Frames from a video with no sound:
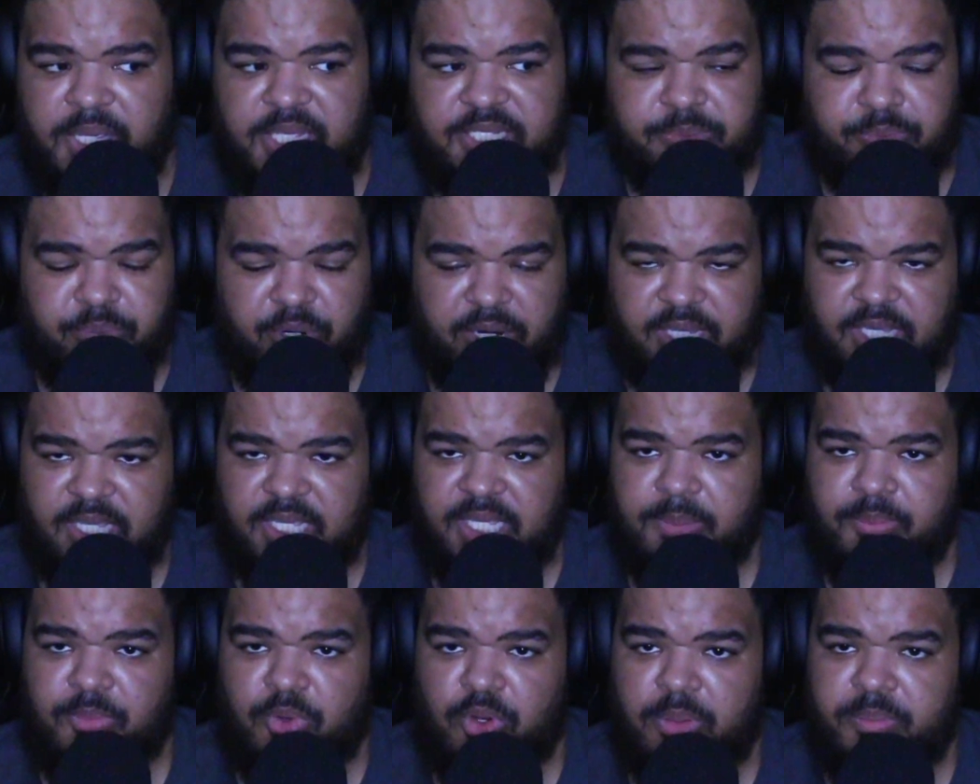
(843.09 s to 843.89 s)
It's
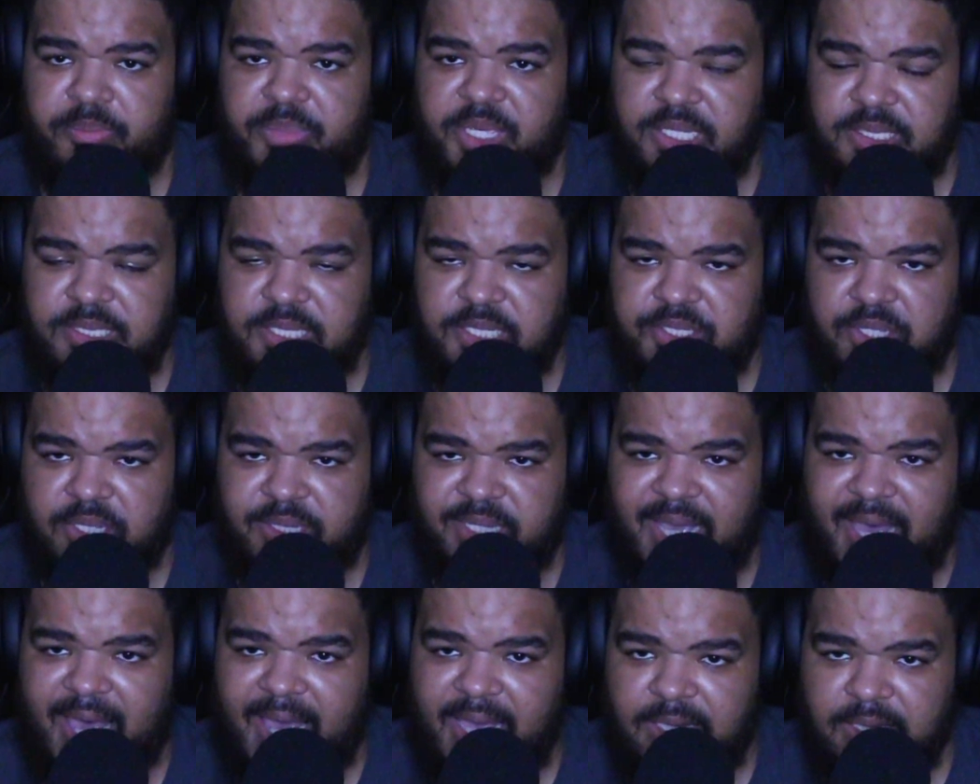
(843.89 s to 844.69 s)
bringing in more business
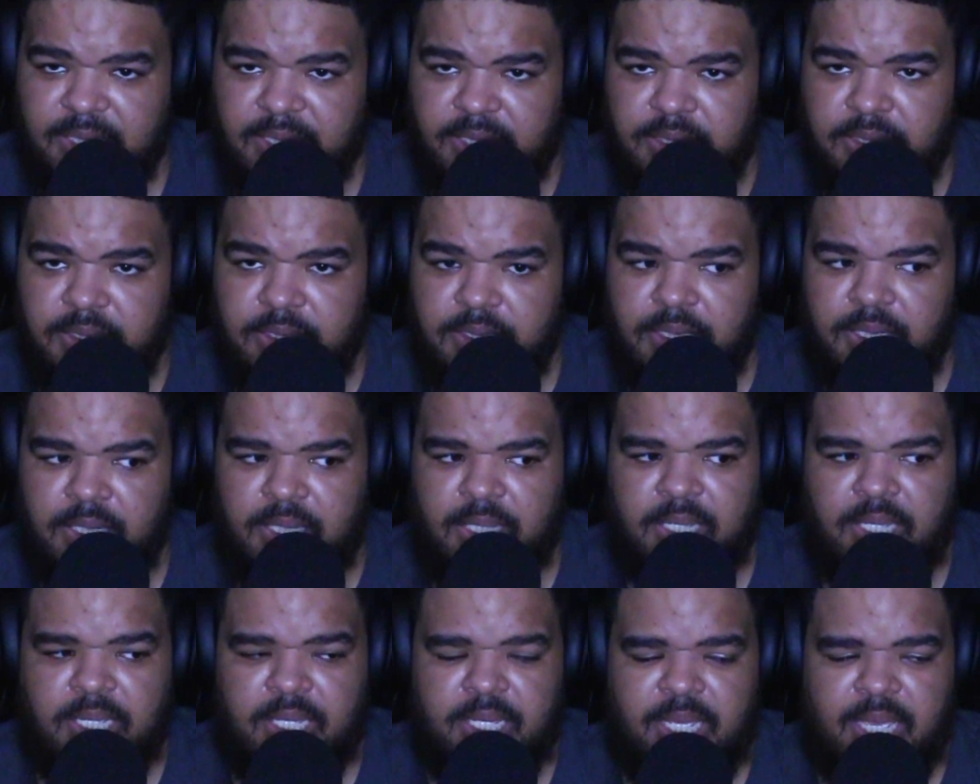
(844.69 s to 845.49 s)
on the island.
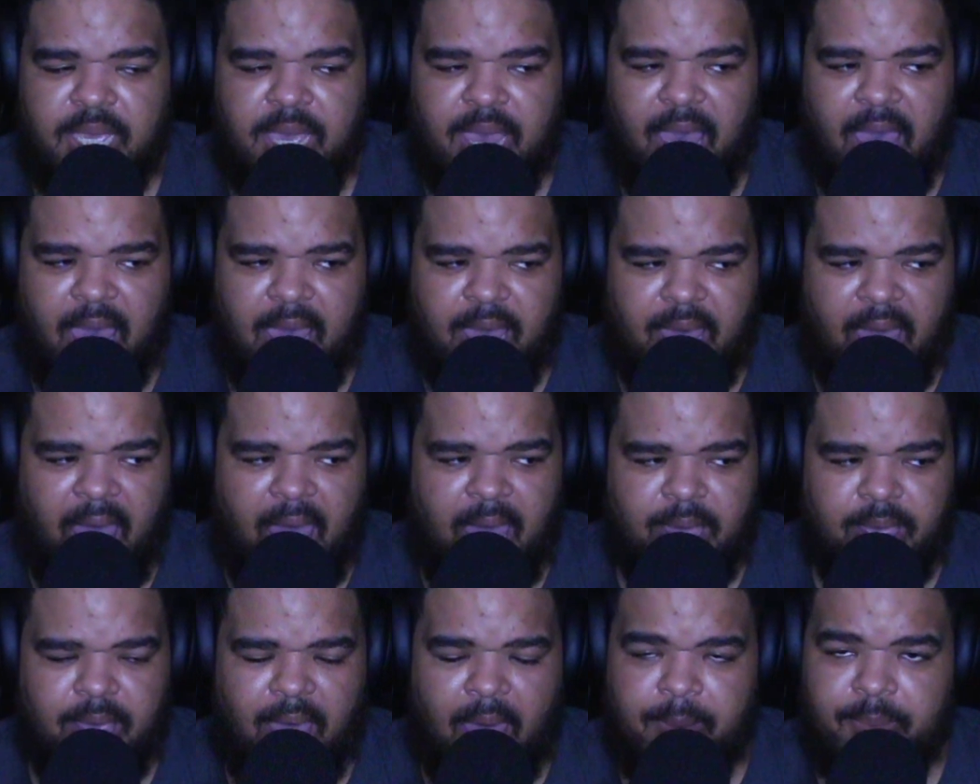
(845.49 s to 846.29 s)

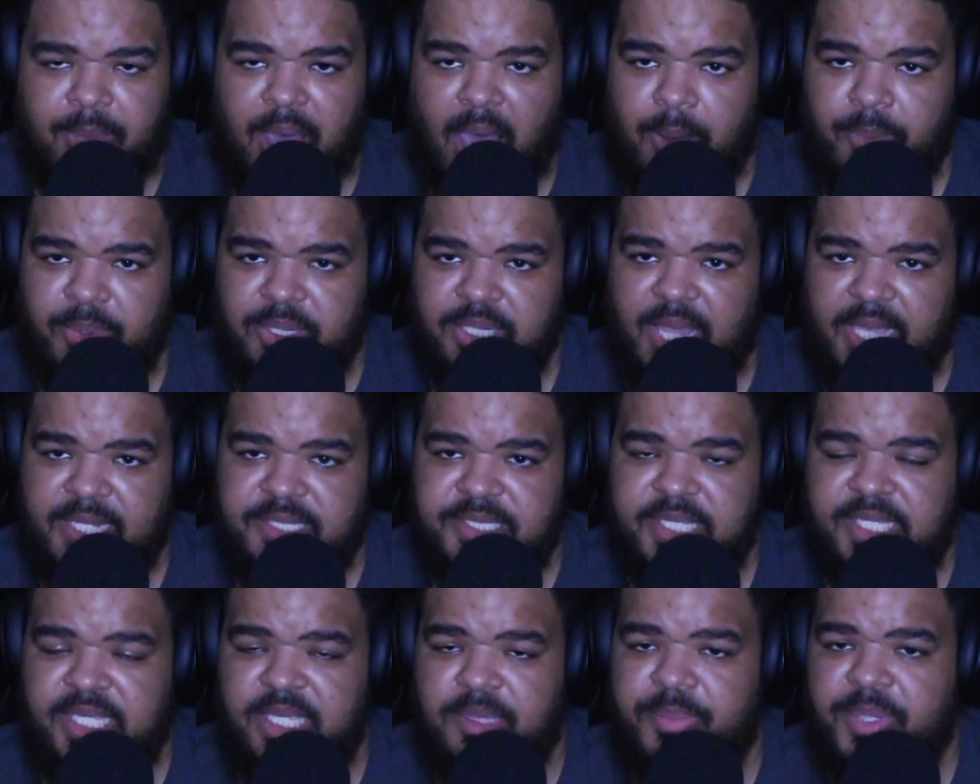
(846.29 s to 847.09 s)
I would
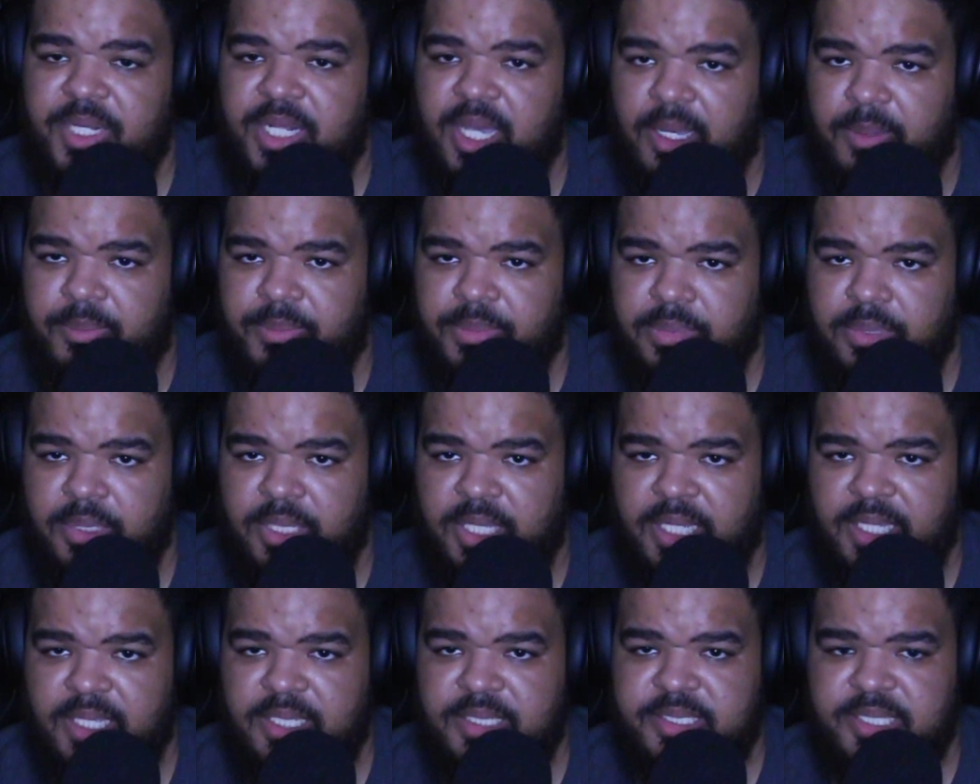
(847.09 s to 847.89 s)
like to keep it up.
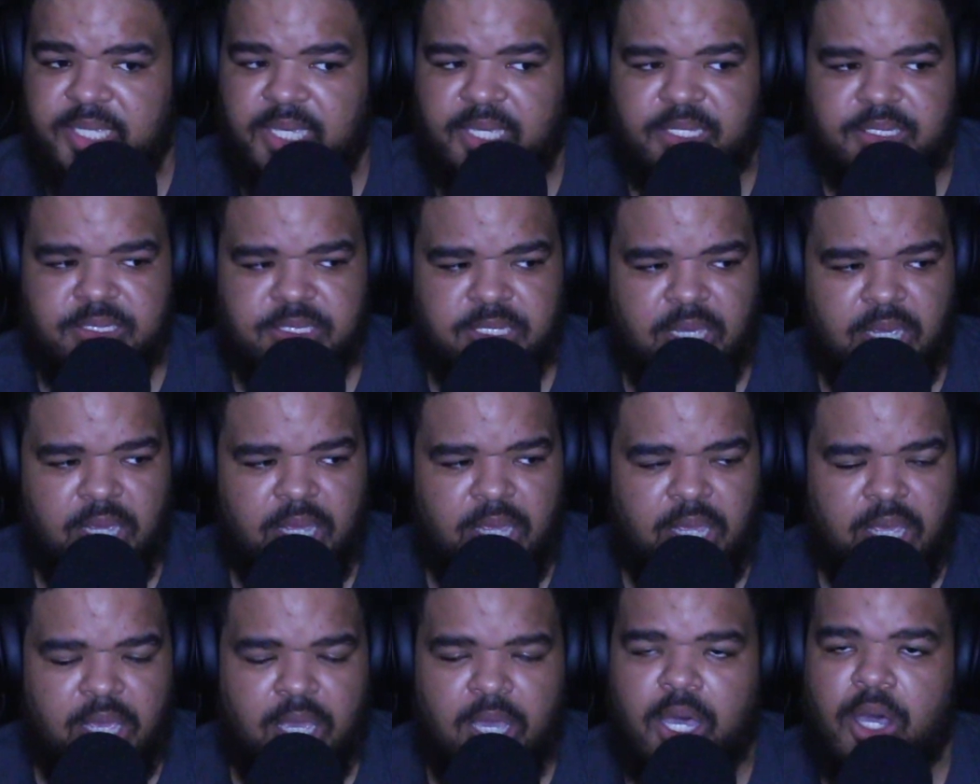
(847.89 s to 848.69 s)
And he says,
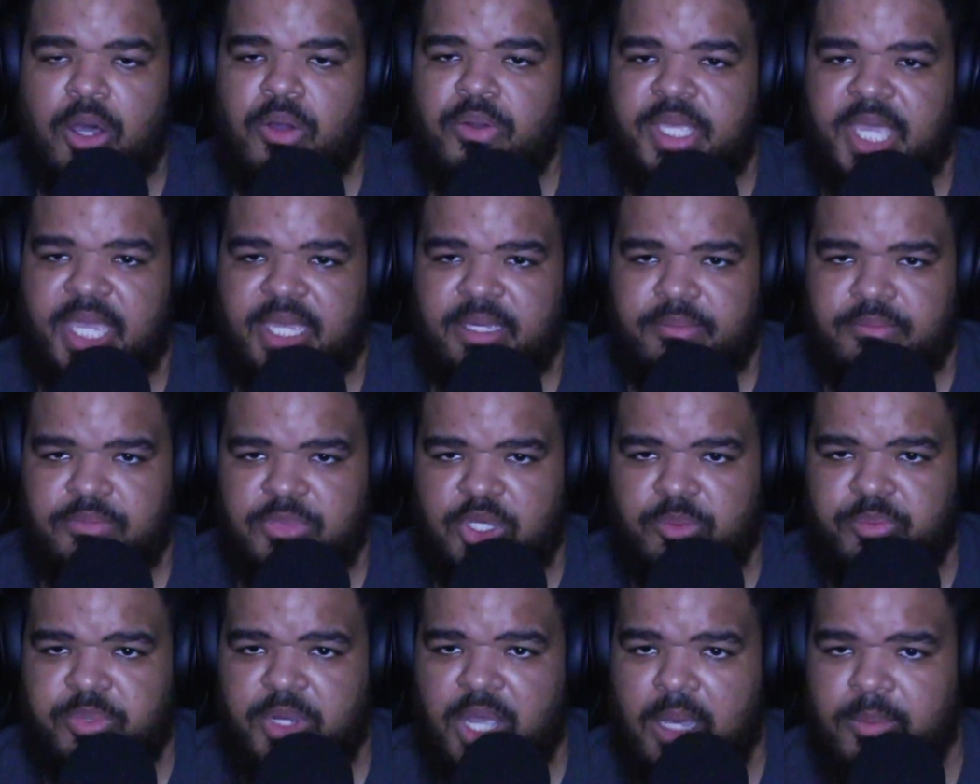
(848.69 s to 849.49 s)
okay,
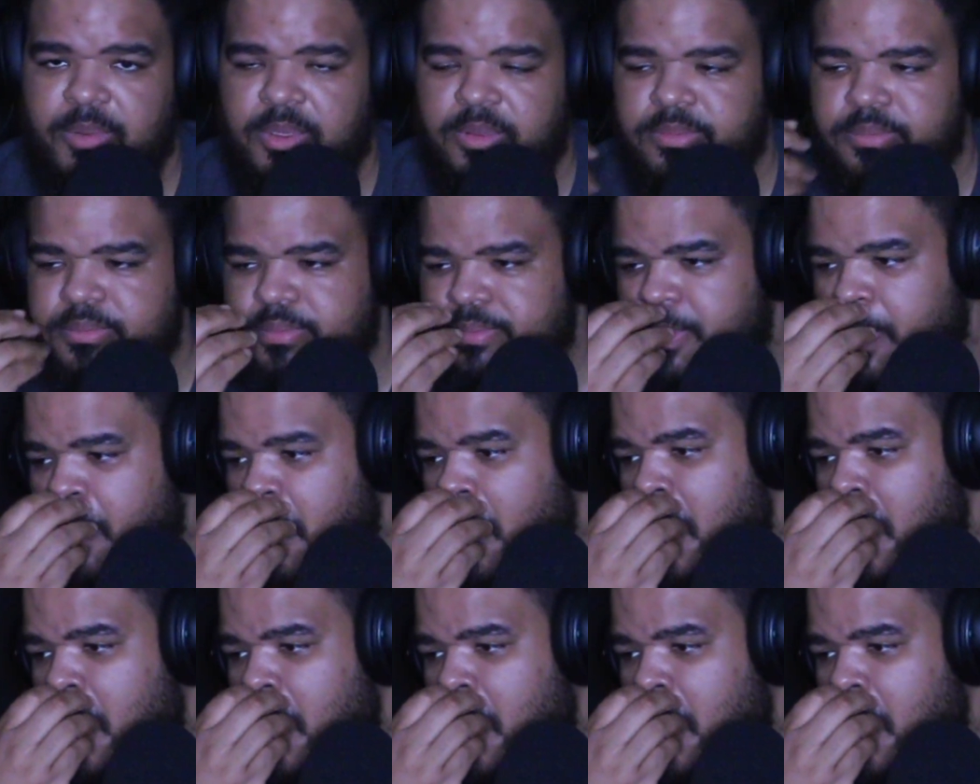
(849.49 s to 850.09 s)
no problem.